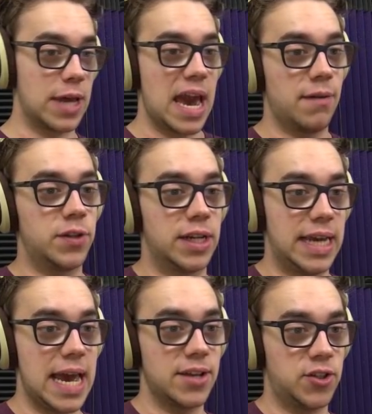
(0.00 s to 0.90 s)
we have to
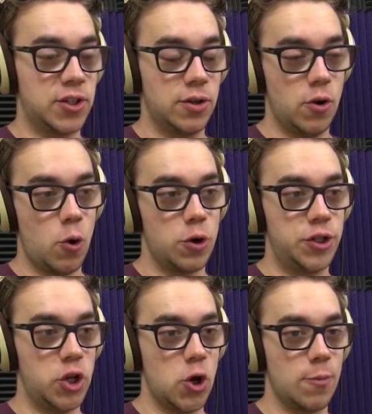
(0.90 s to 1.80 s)
guess or
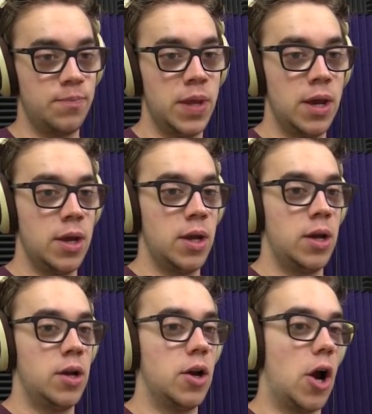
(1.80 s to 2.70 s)
assume,
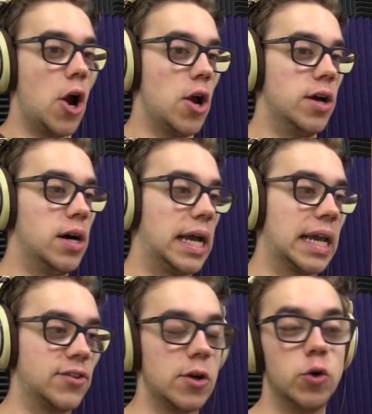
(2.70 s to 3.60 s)

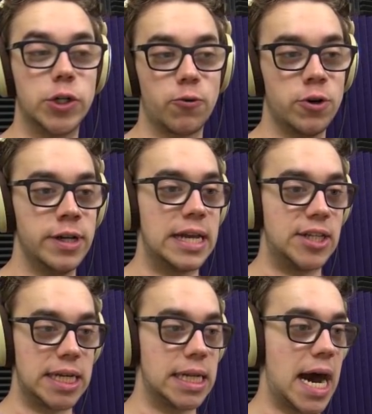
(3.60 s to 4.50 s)
like, is it literal?
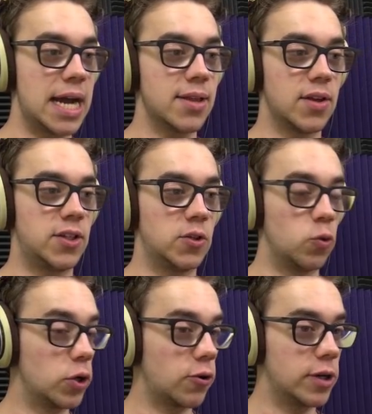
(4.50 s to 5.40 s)
Is it not? This is
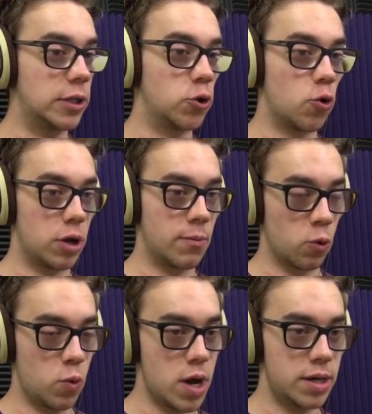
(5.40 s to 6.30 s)
literally door
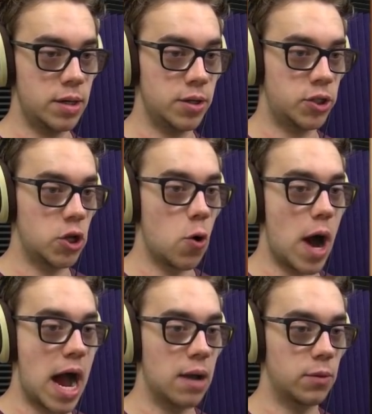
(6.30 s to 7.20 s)
number 1.
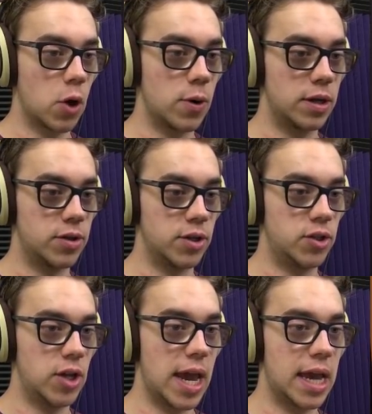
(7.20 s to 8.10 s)
So I'm going to
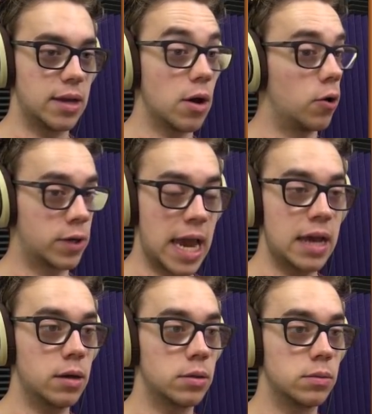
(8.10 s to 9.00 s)
say,
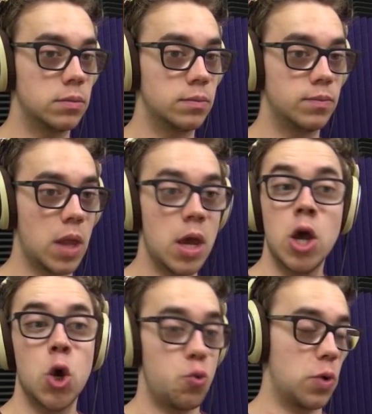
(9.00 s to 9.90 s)
okay,
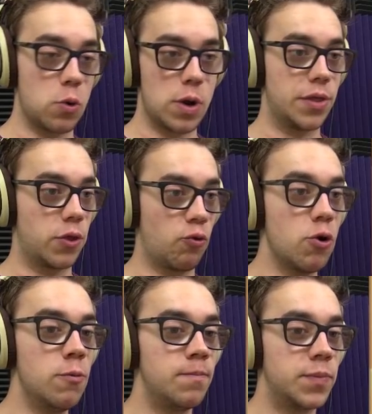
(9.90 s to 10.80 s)
we went
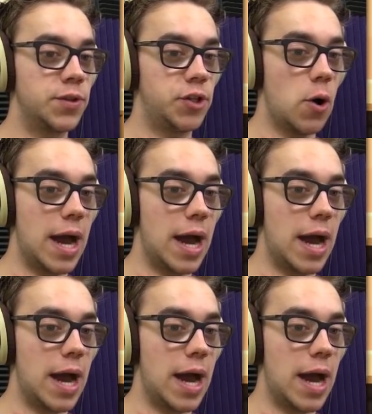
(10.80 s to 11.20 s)
through. So